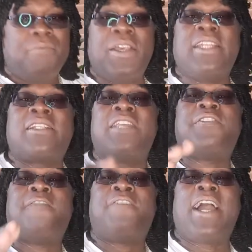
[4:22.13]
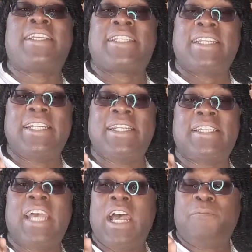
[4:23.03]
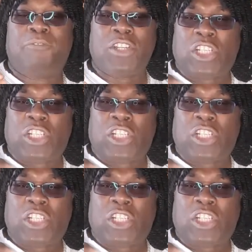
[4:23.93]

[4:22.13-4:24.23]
They said the vaccines, for